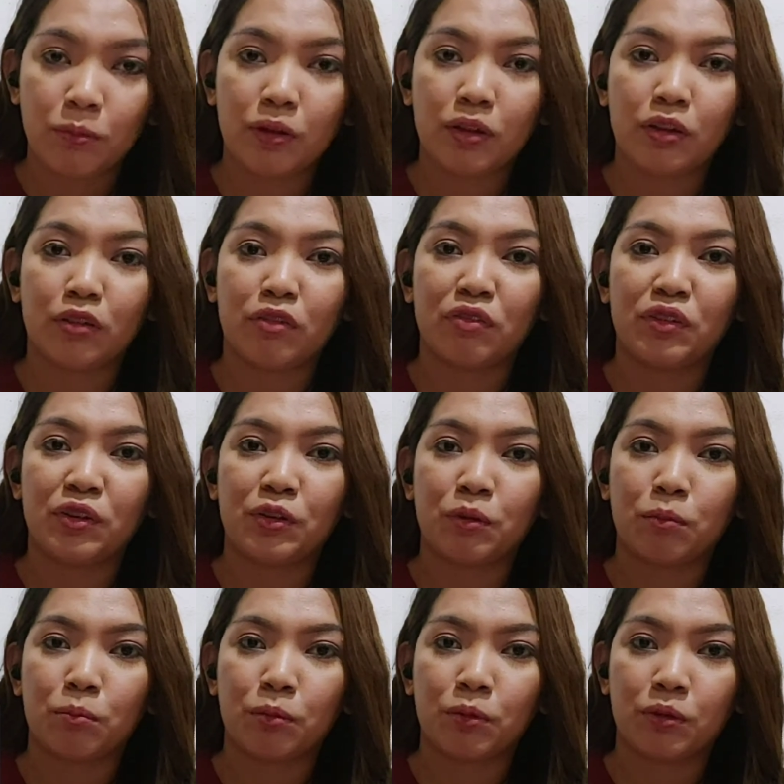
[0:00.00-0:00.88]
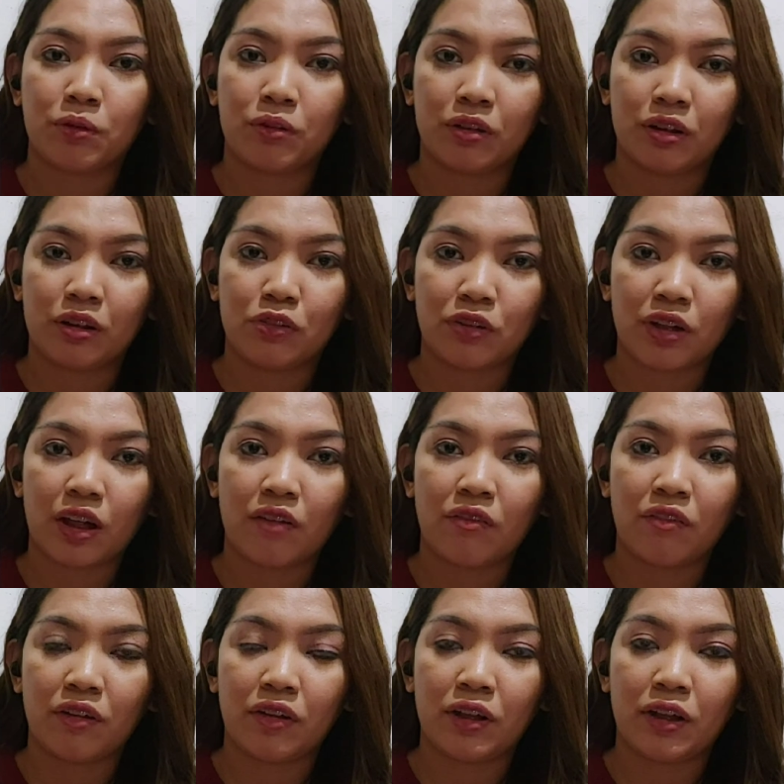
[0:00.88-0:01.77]
But if you're purely
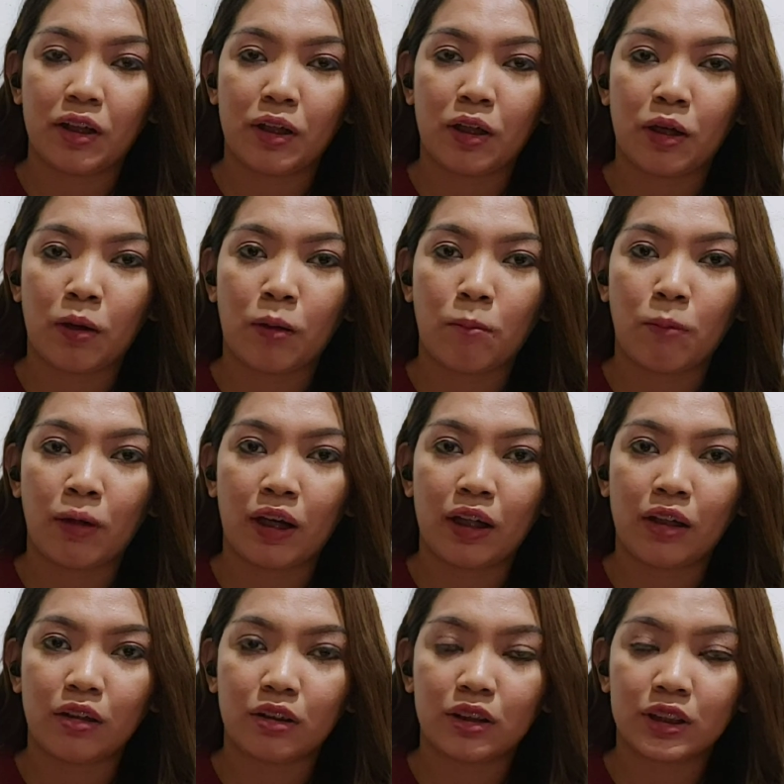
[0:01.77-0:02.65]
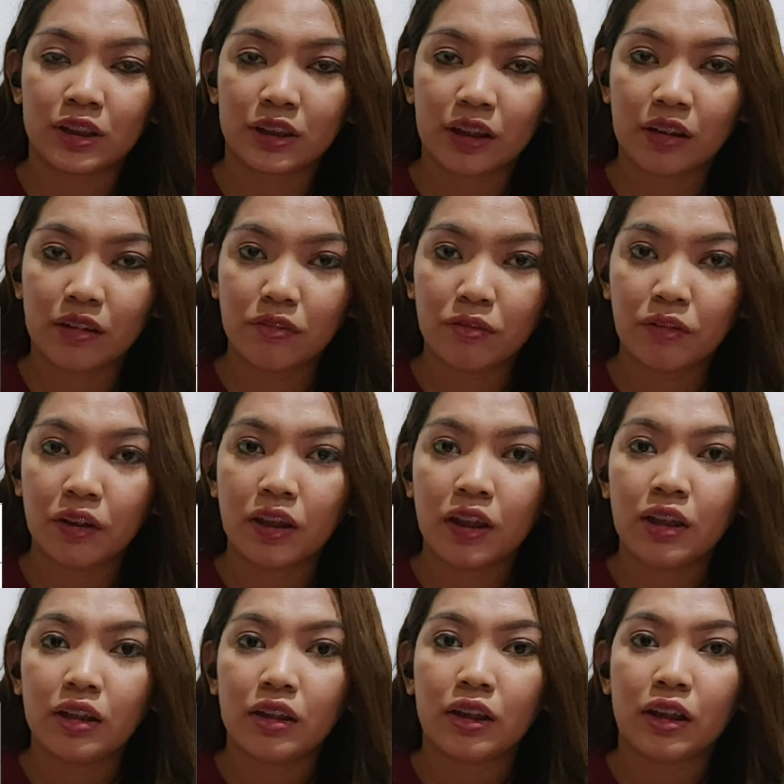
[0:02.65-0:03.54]
traveling by yourself,
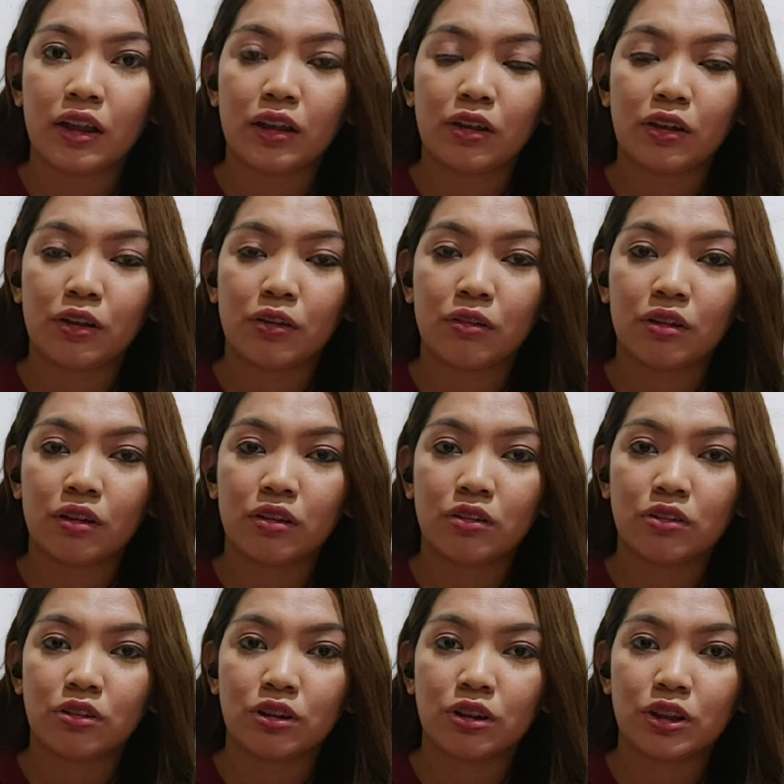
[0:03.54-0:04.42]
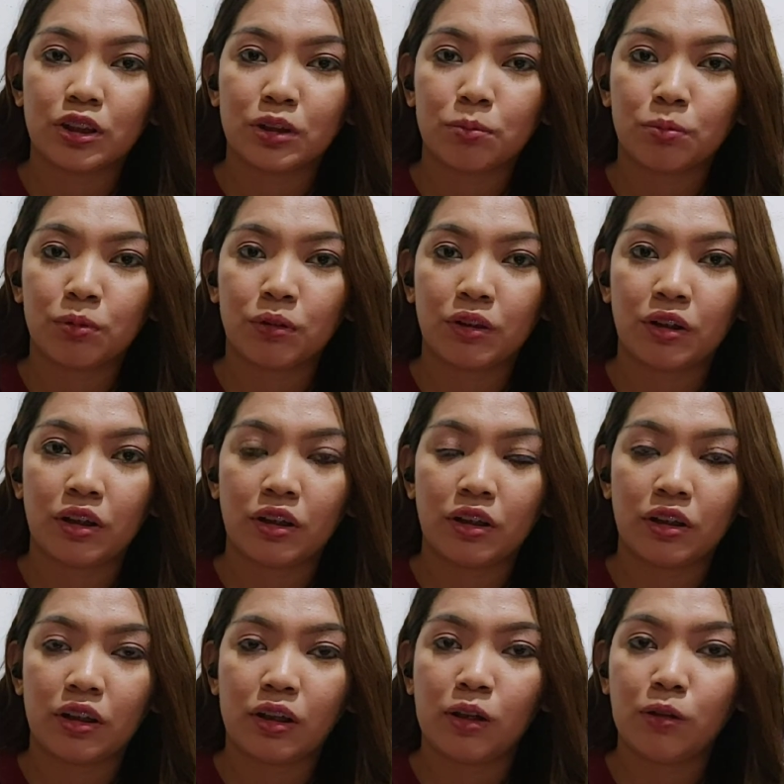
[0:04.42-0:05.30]
then you can just put
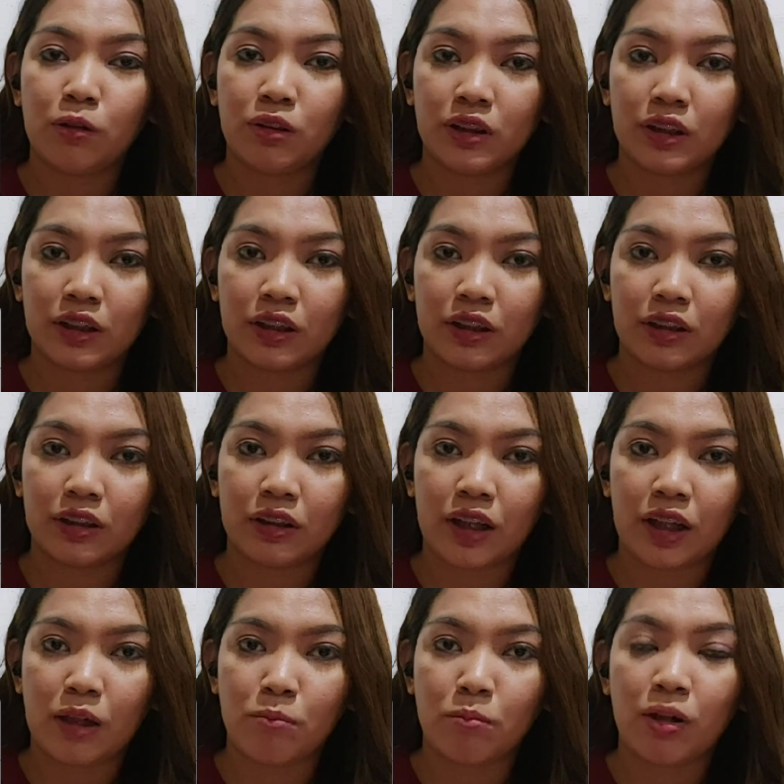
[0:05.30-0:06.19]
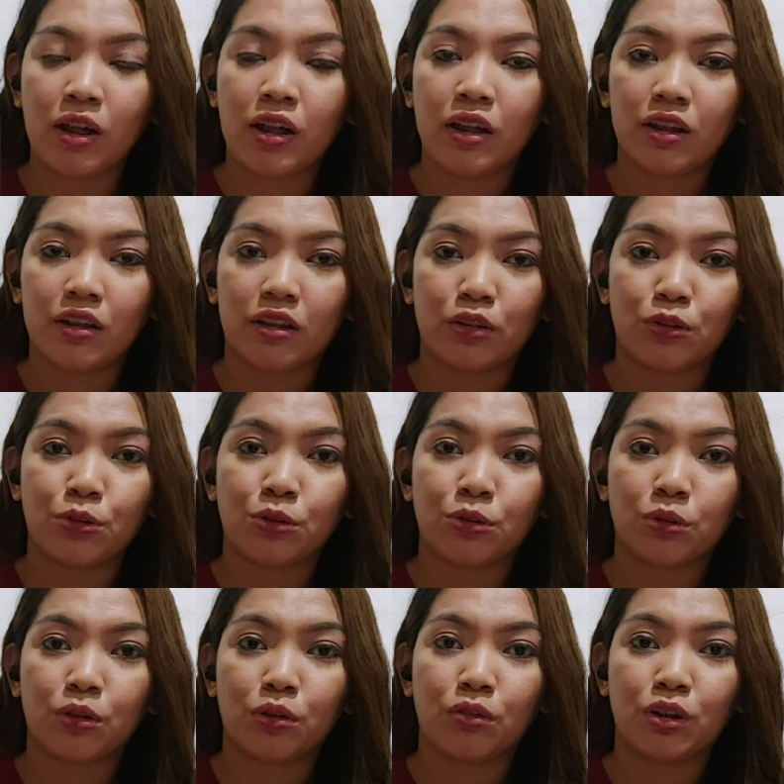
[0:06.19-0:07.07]
in the hotel name that
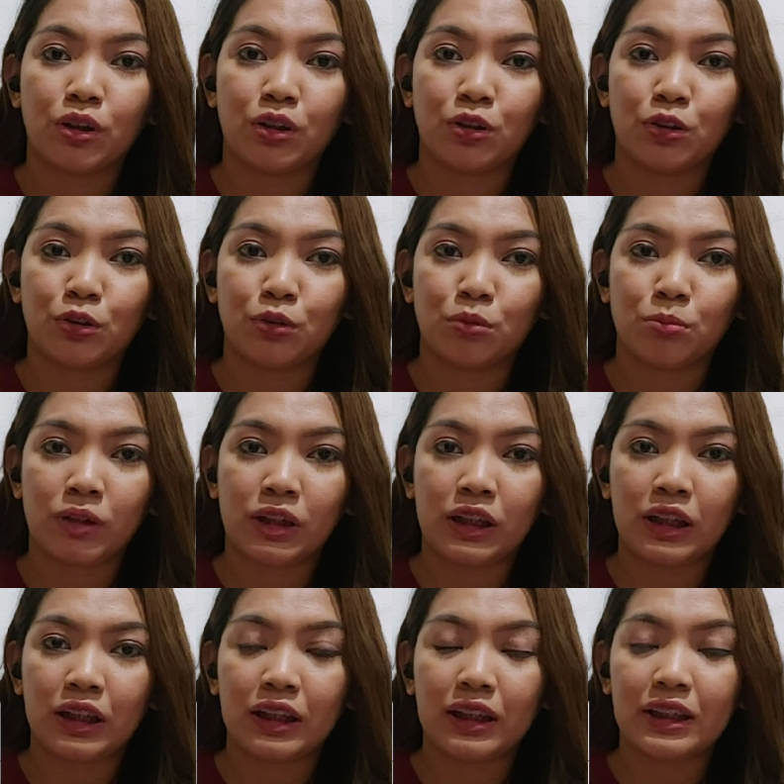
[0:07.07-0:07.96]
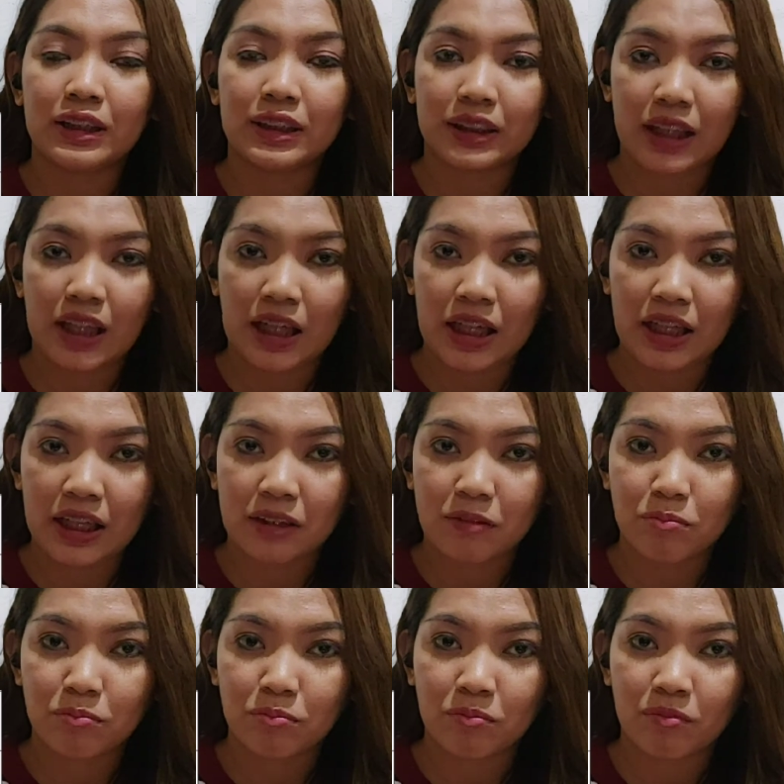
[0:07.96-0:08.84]
you're going to be staying
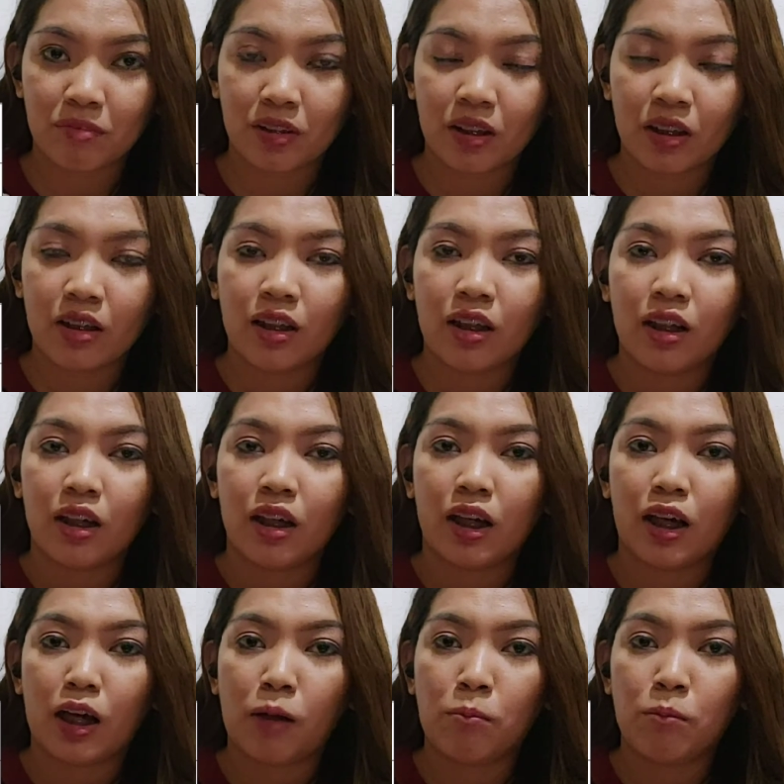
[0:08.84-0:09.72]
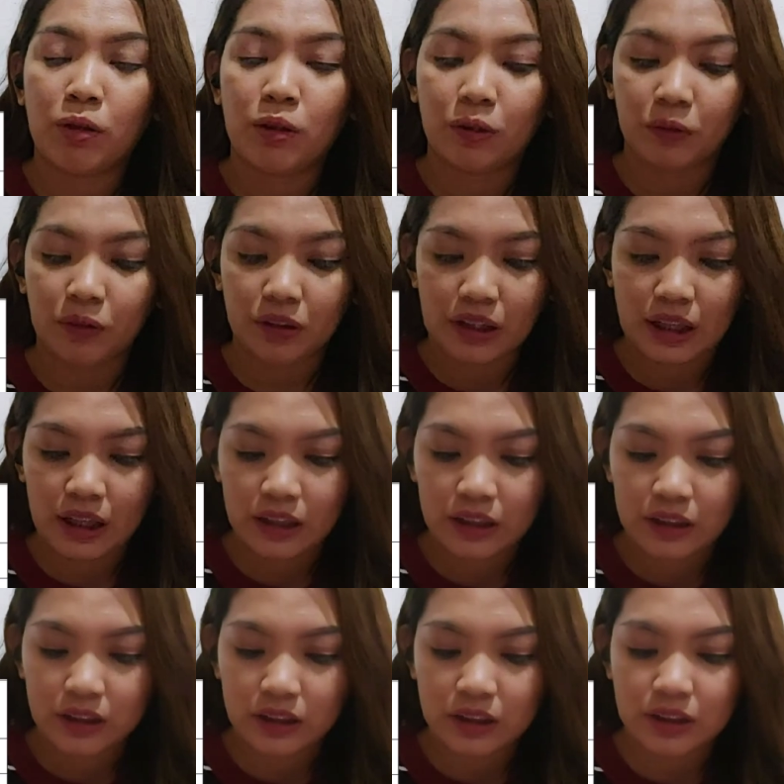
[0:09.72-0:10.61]
in. Below
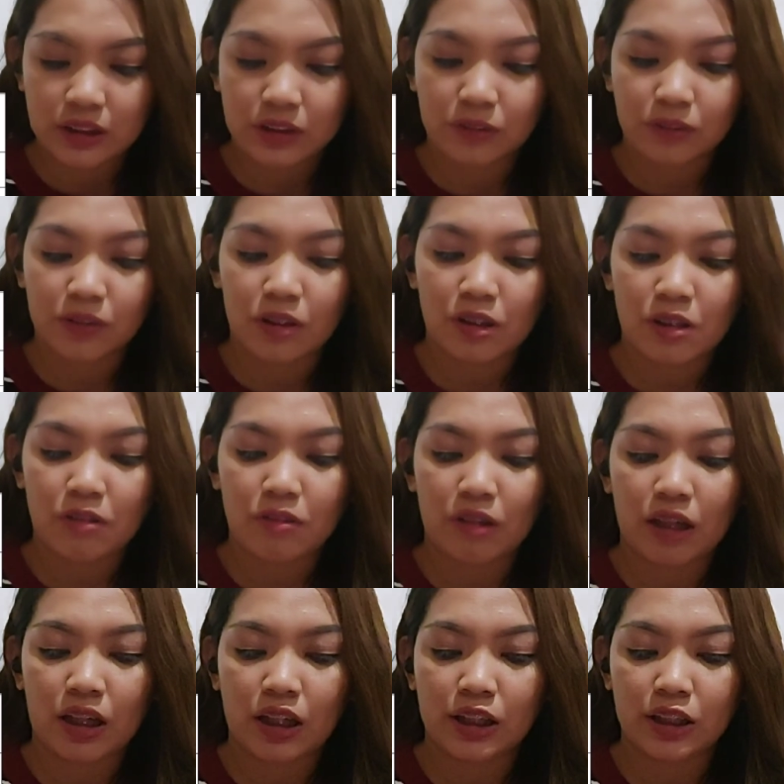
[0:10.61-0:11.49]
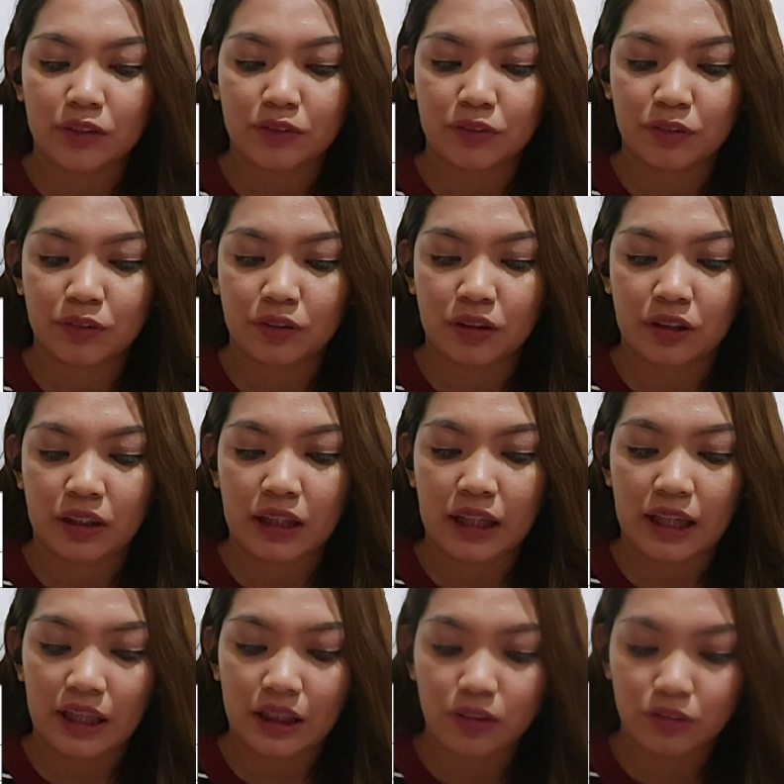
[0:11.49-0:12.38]
that, it's going to ask for
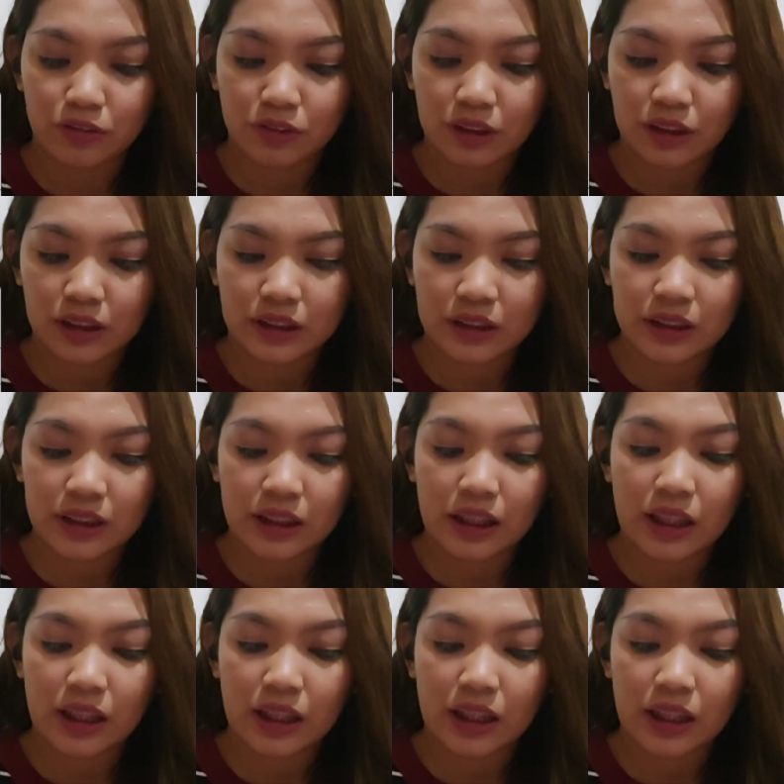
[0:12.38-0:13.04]
the address,